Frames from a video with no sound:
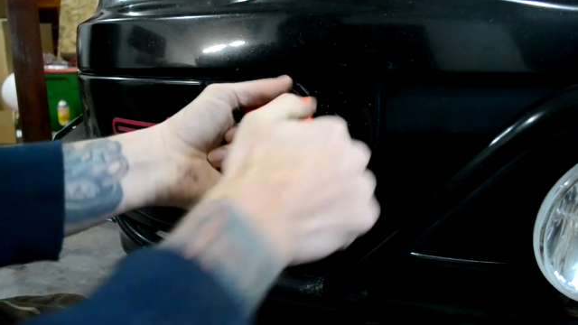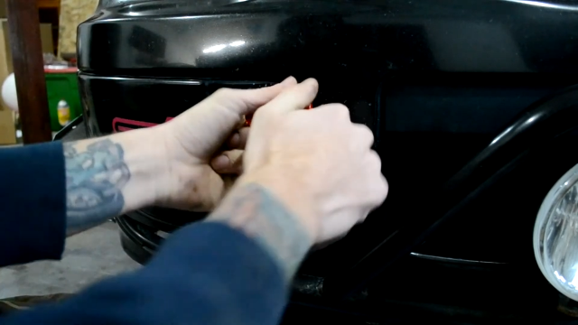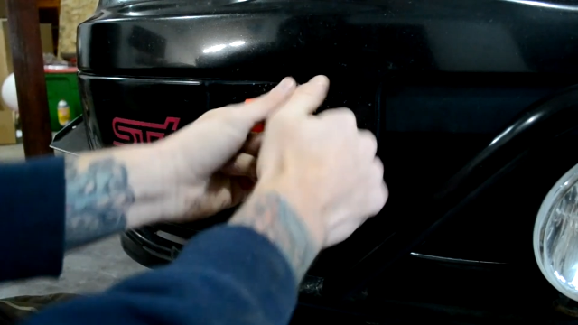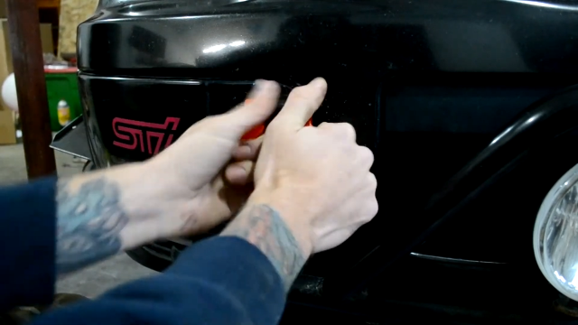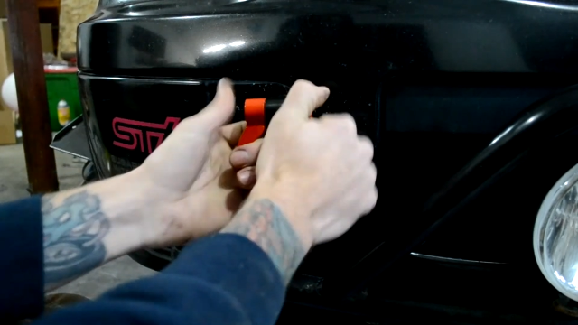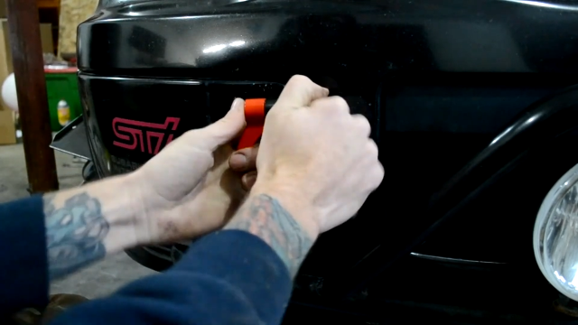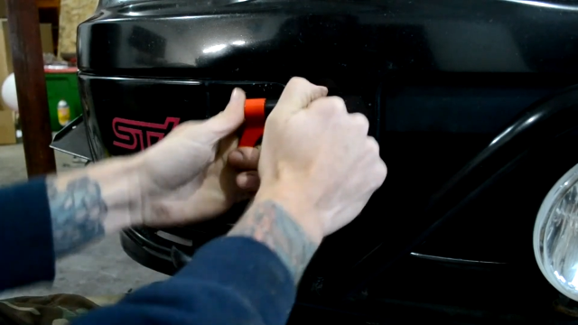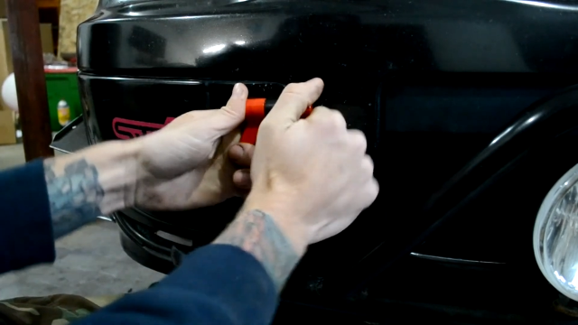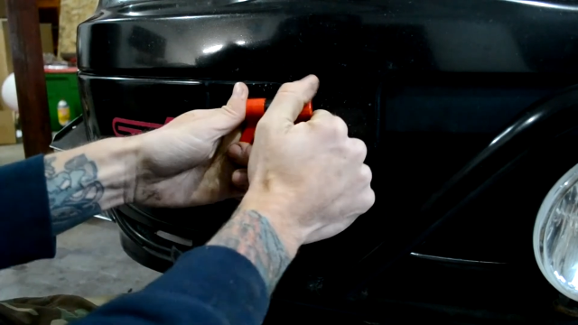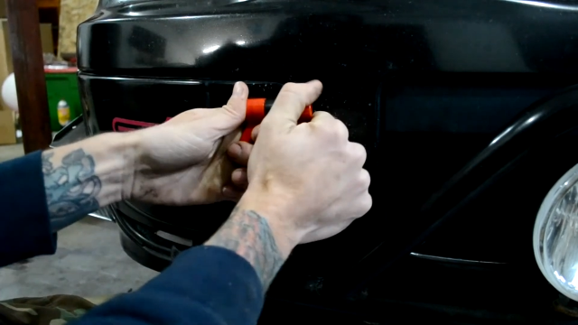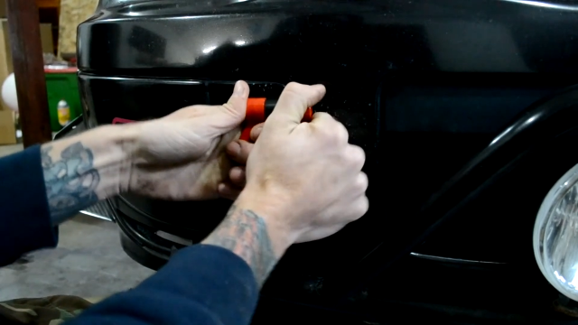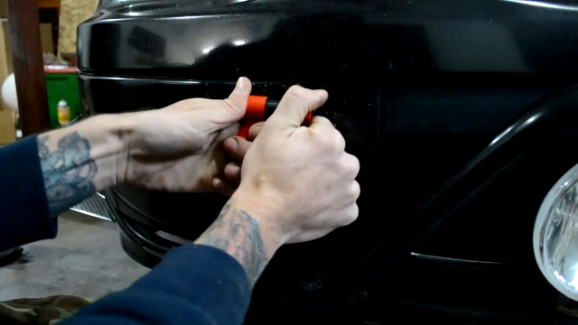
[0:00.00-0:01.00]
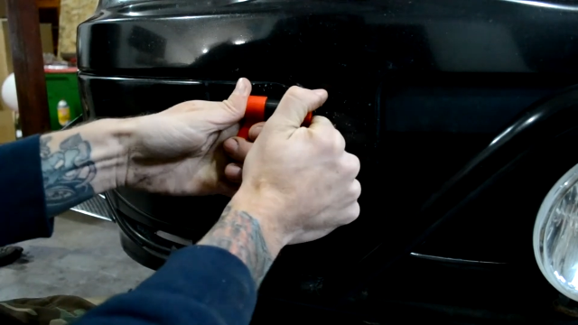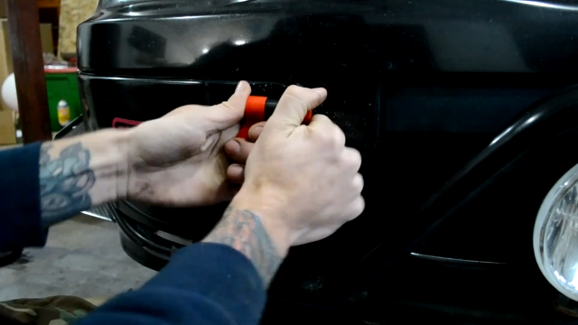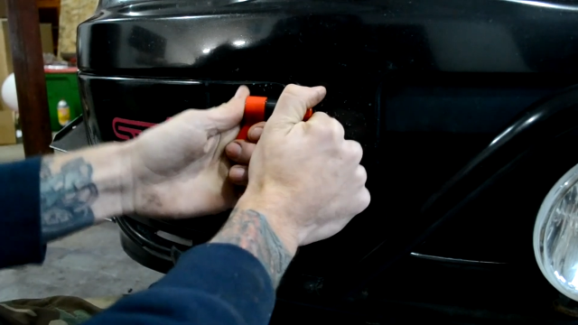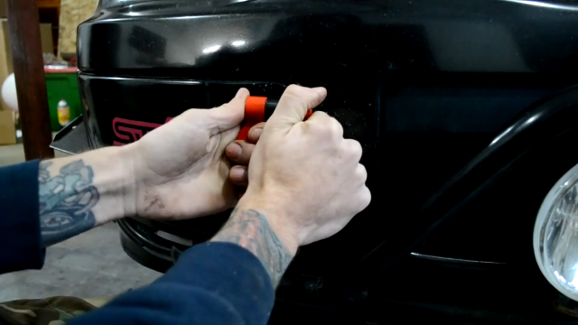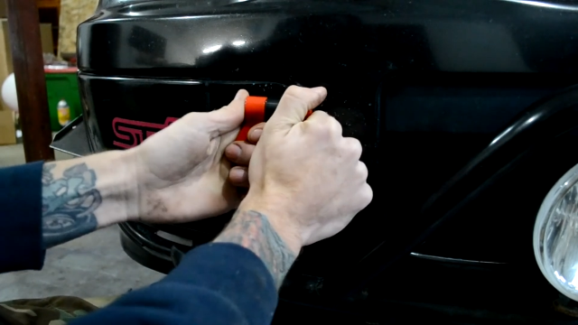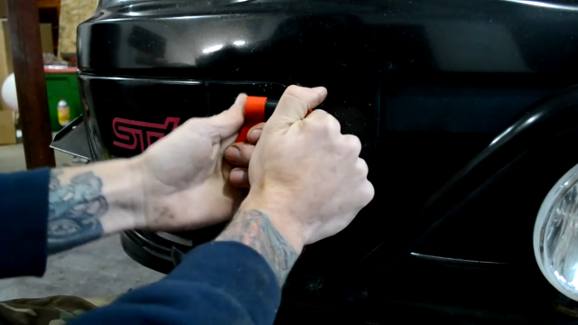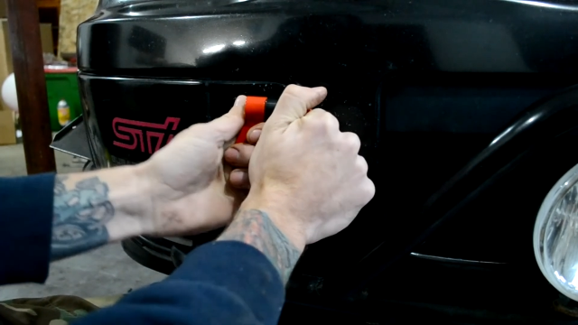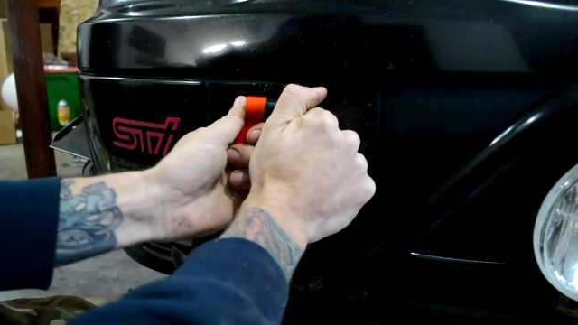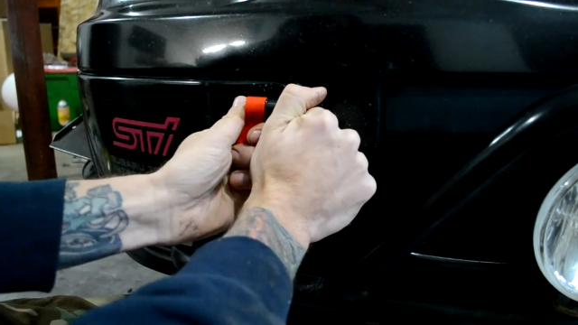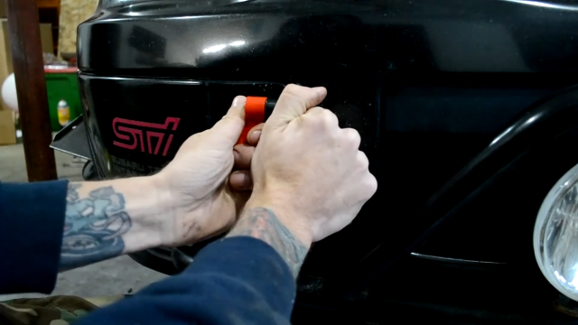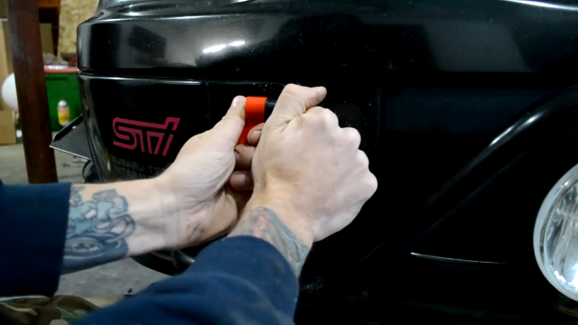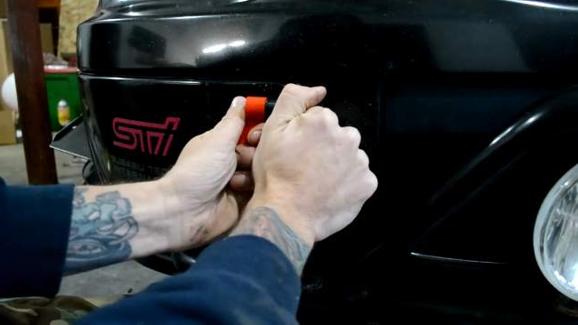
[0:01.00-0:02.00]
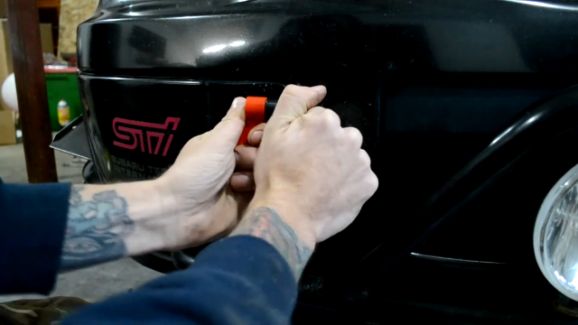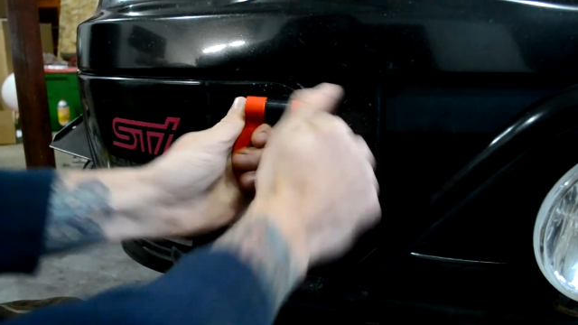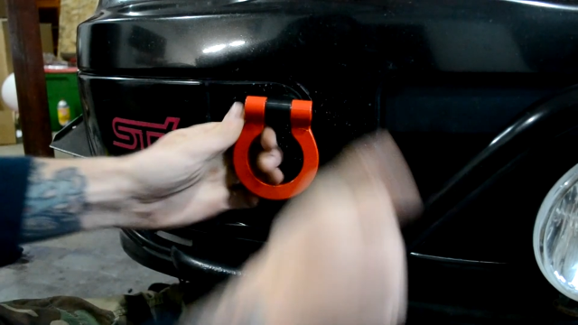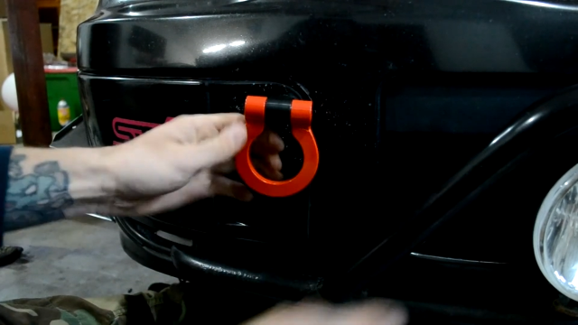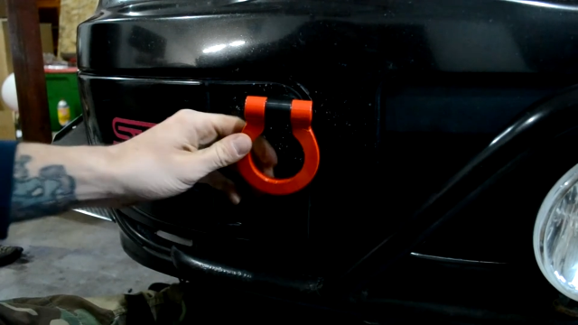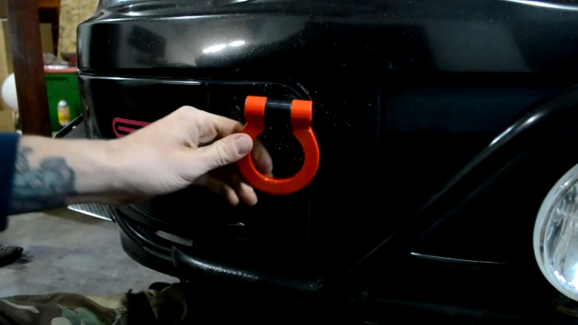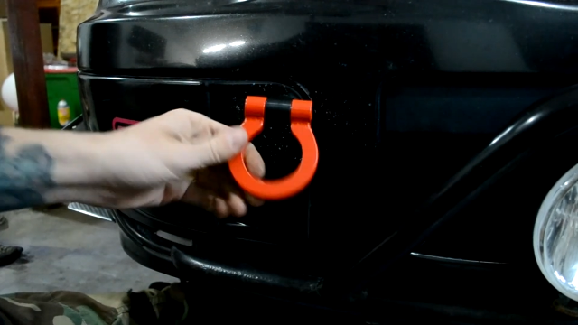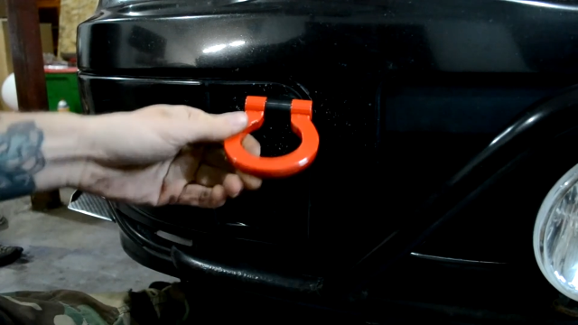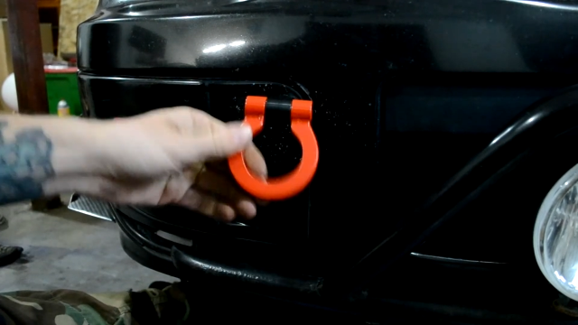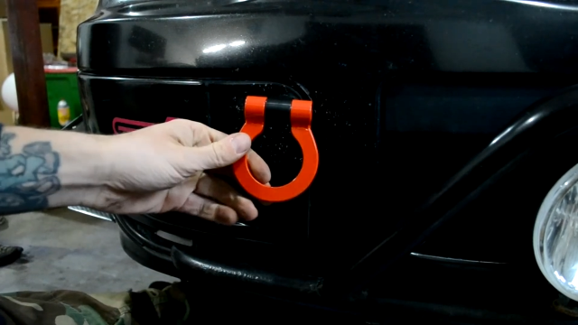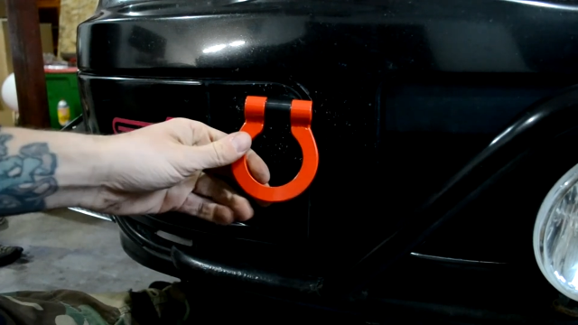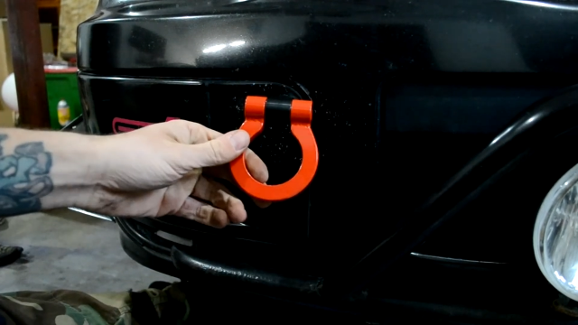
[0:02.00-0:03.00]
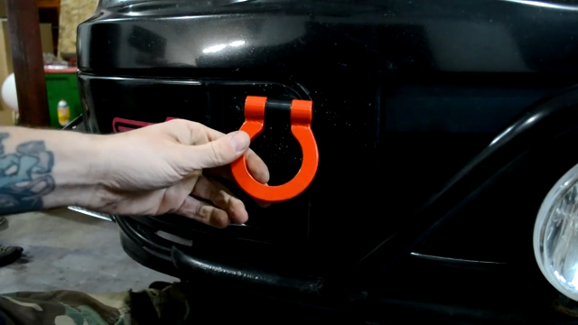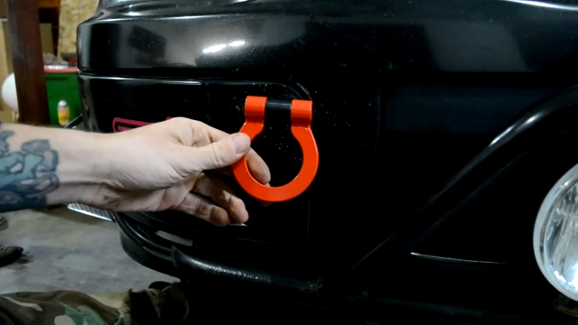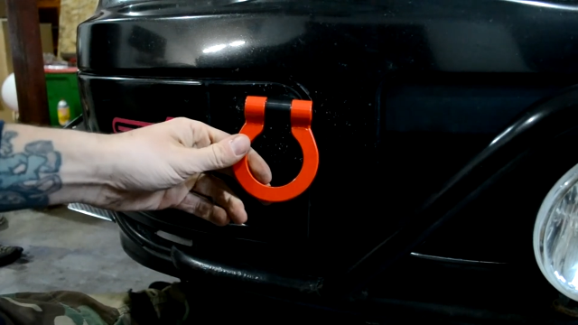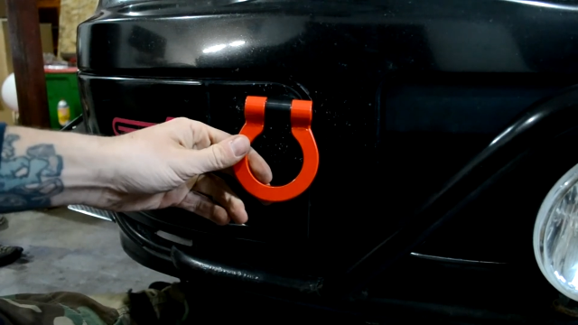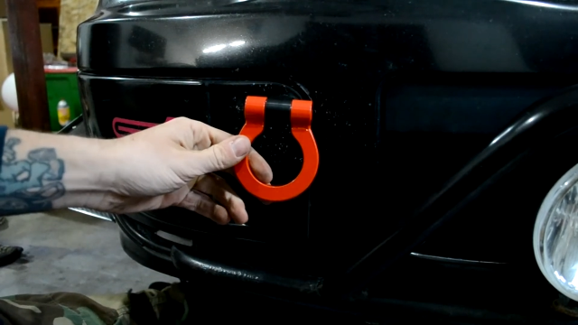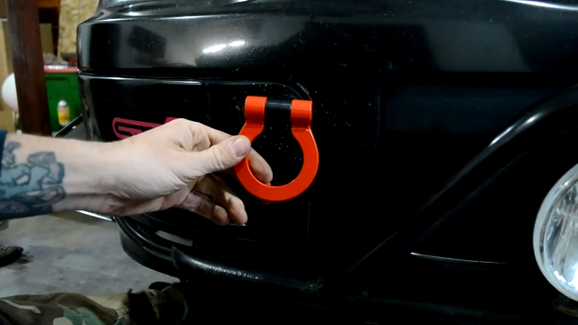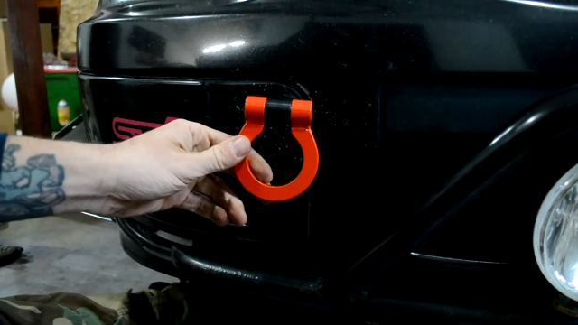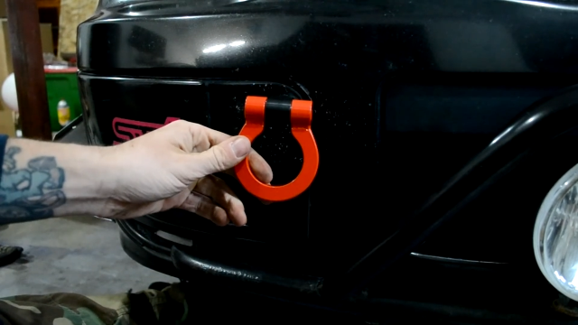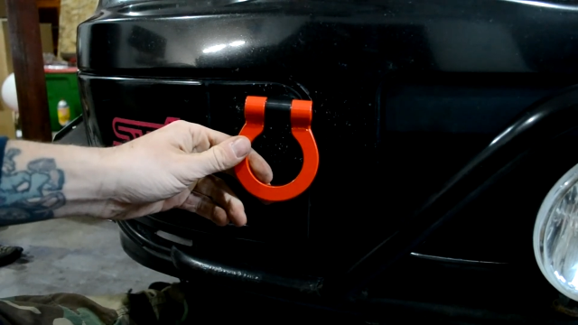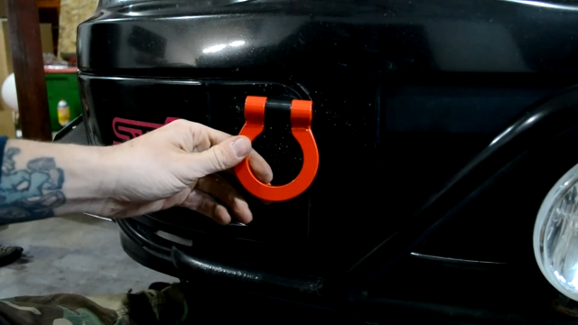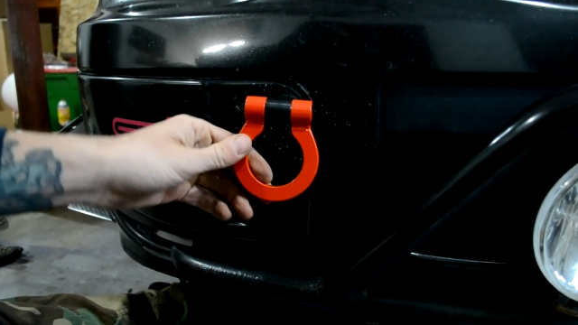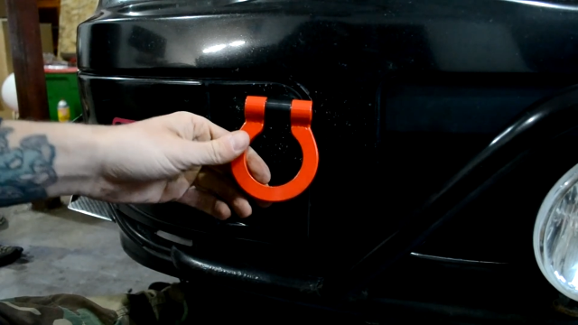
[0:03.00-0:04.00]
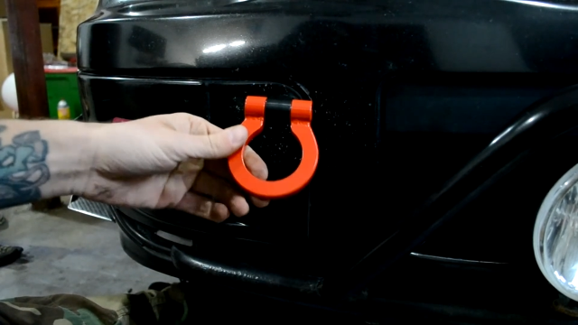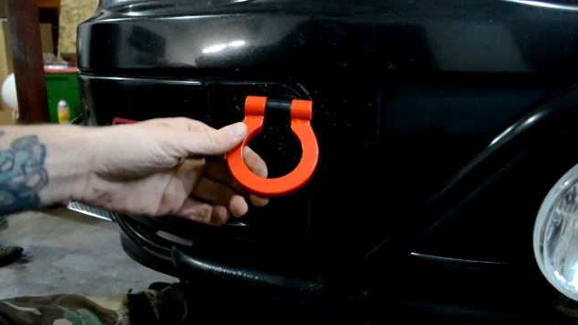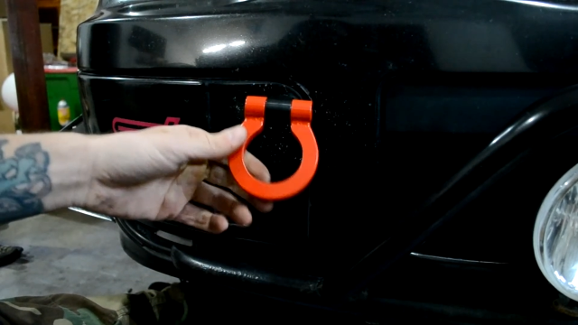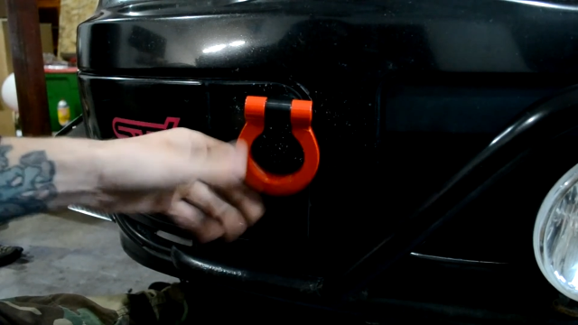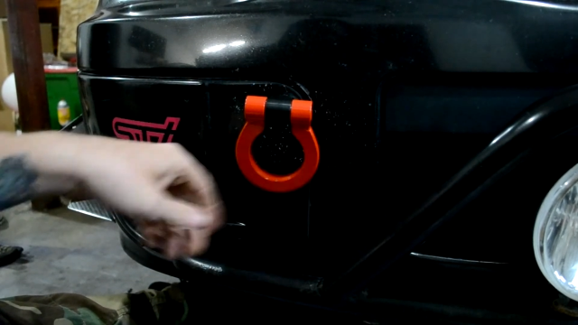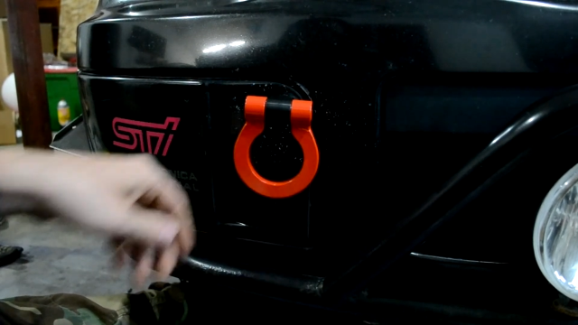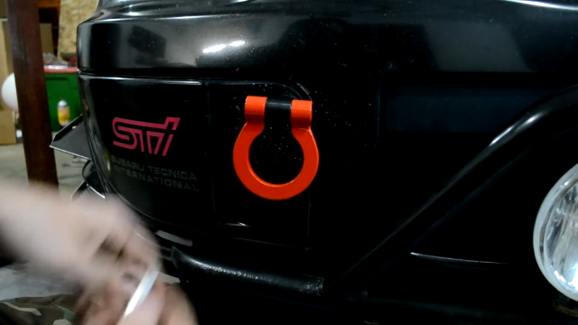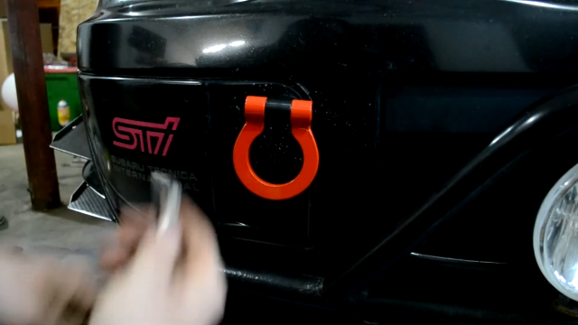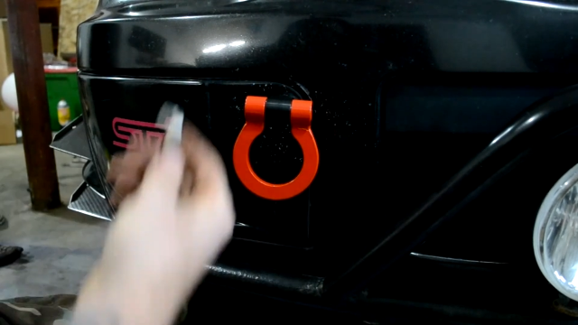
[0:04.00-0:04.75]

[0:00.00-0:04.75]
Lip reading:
(no speaker visible)